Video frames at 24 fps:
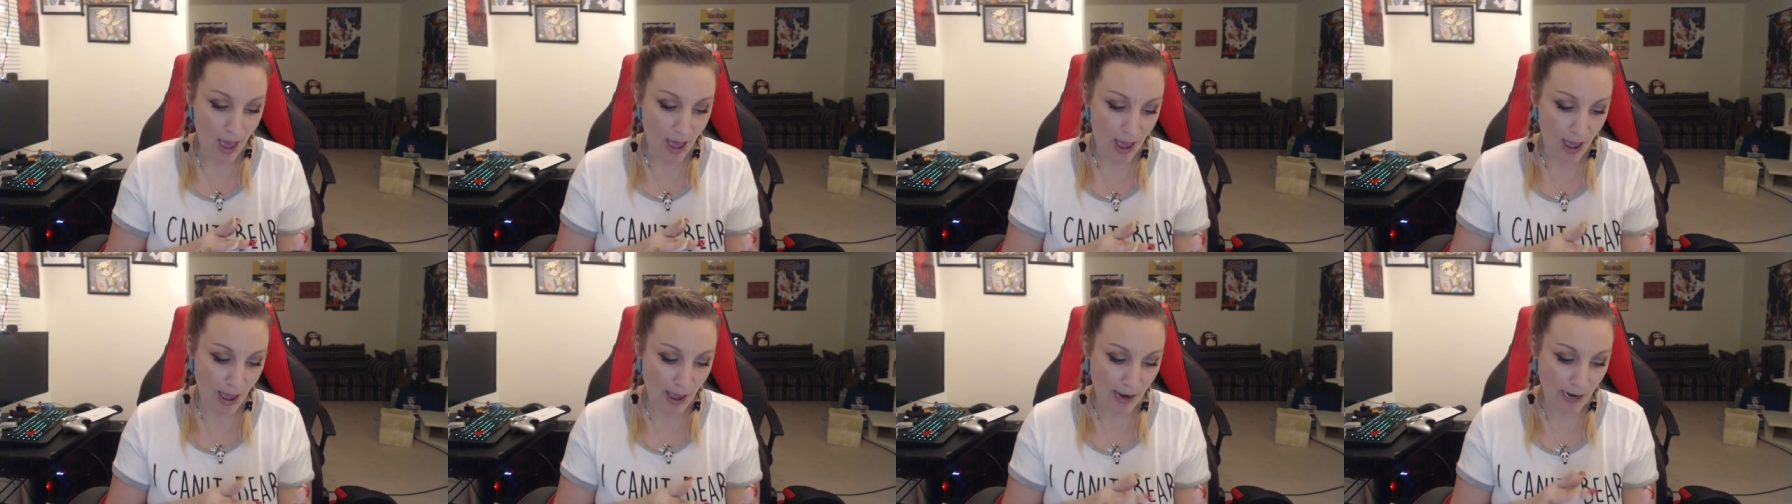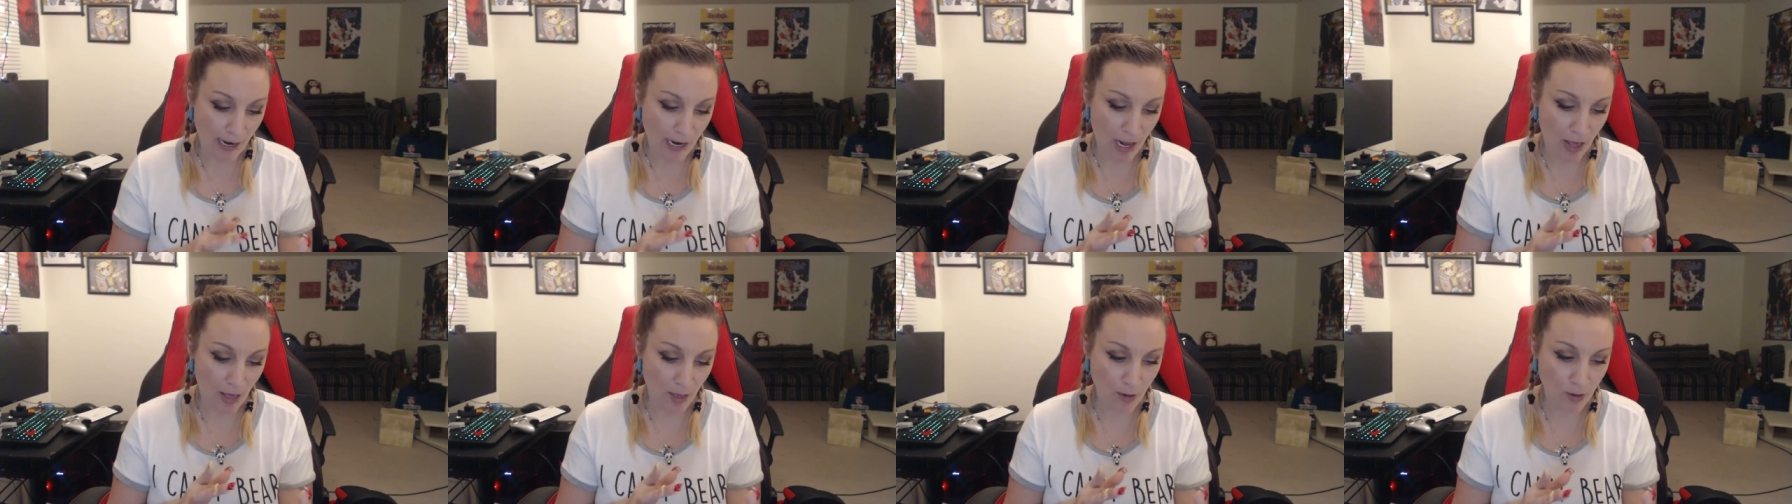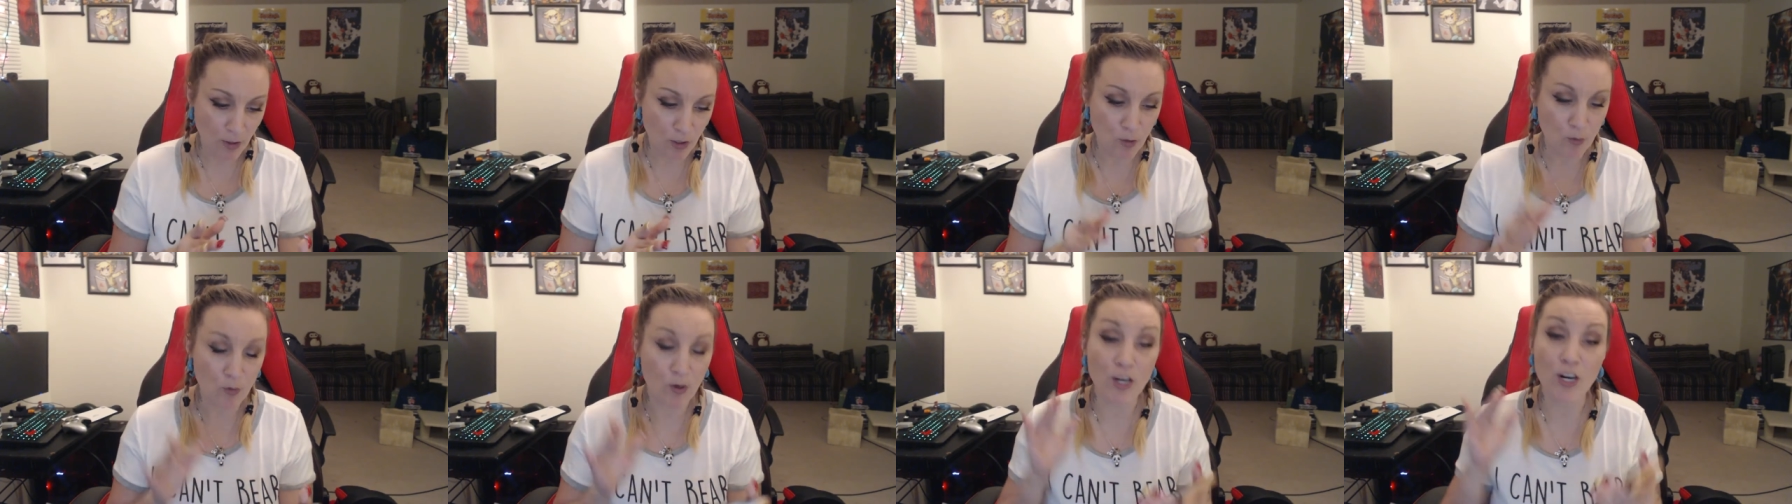and
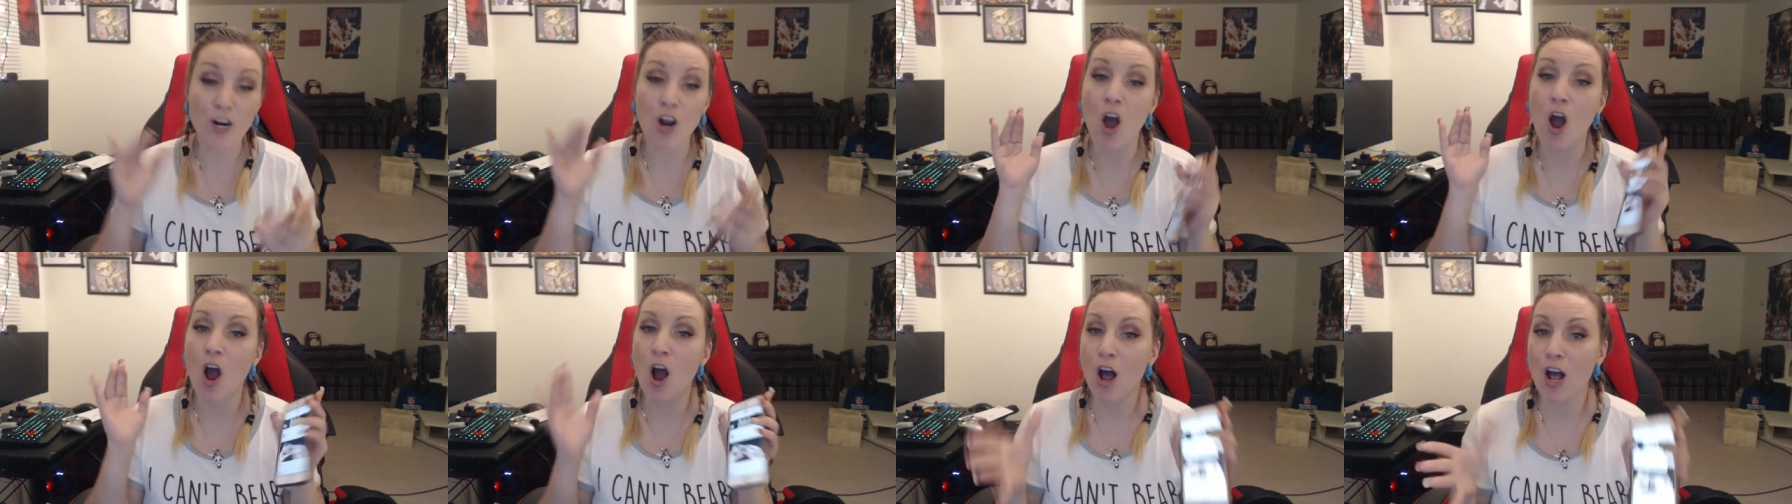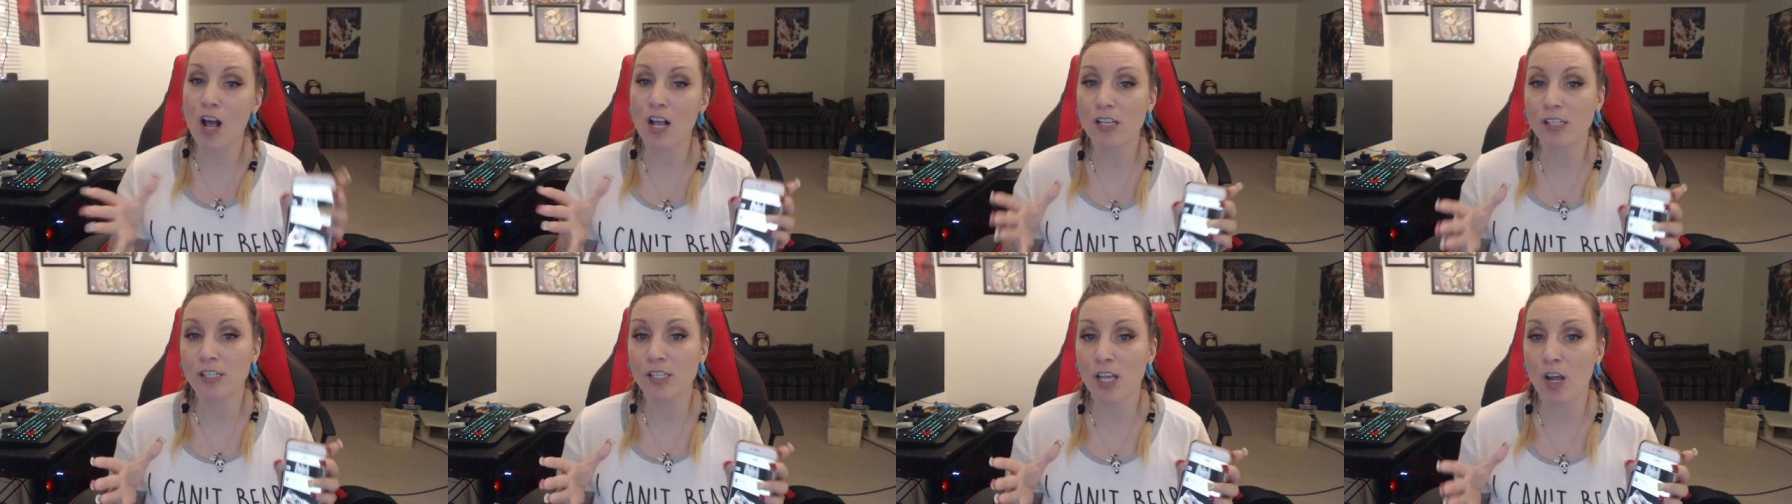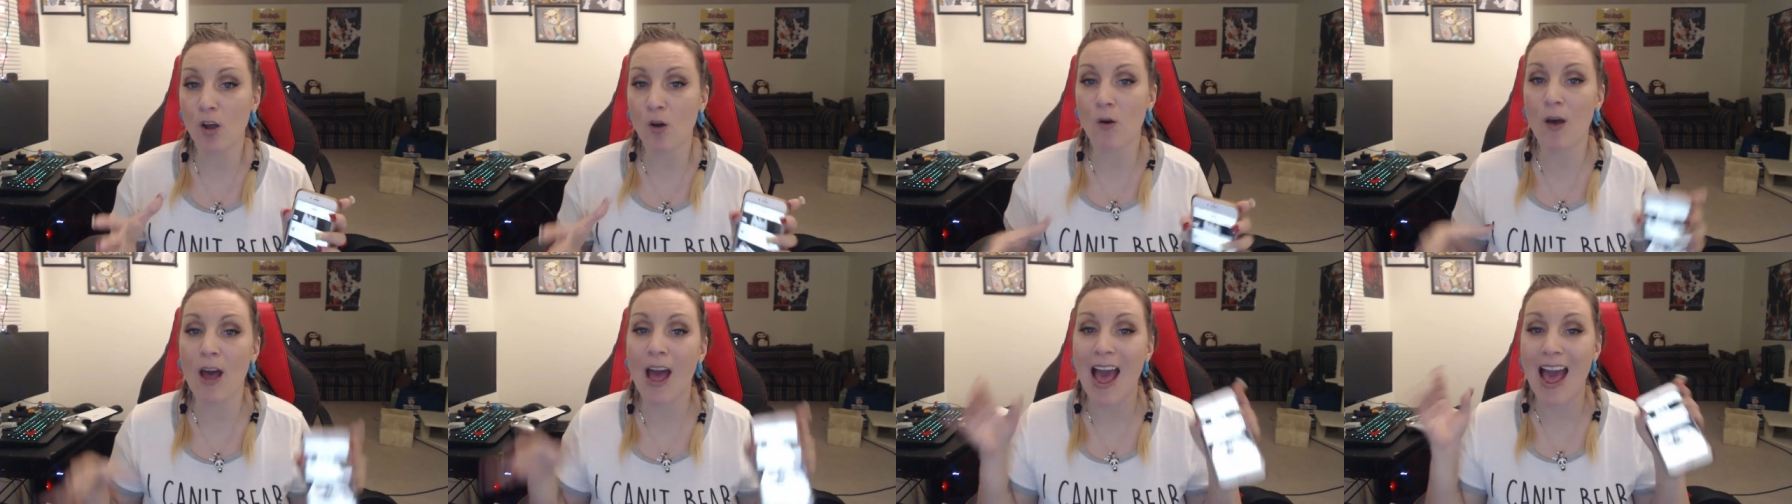you can
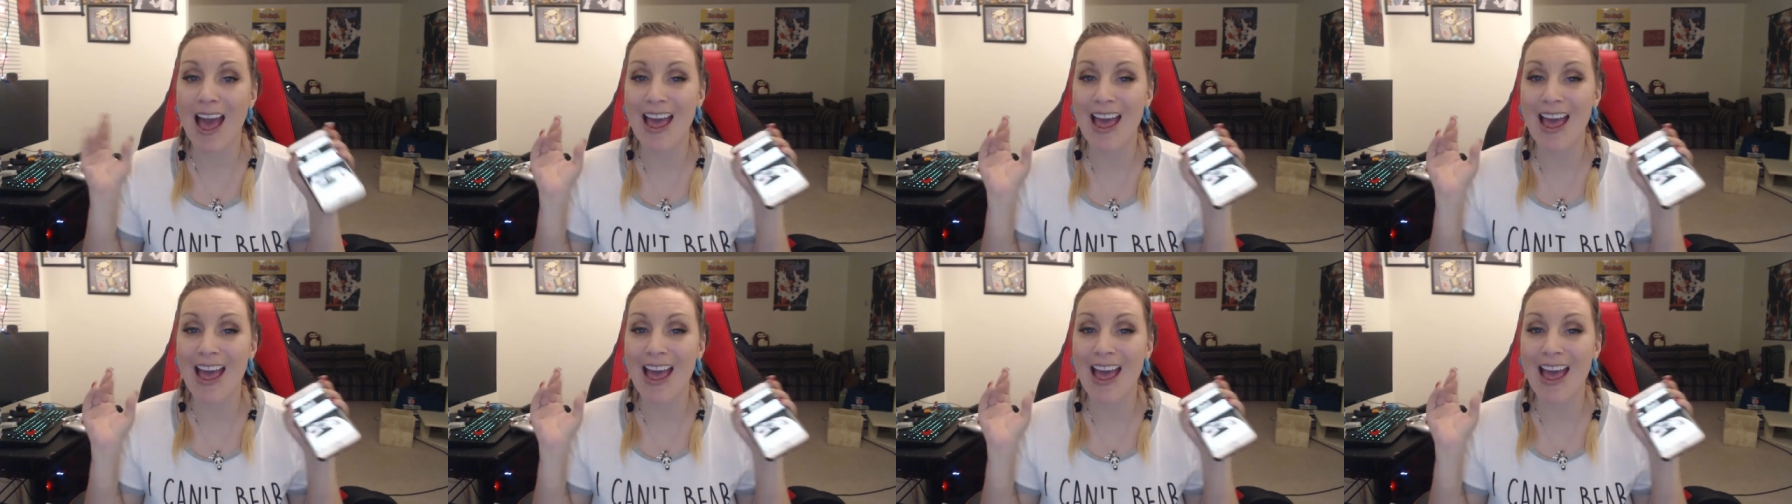also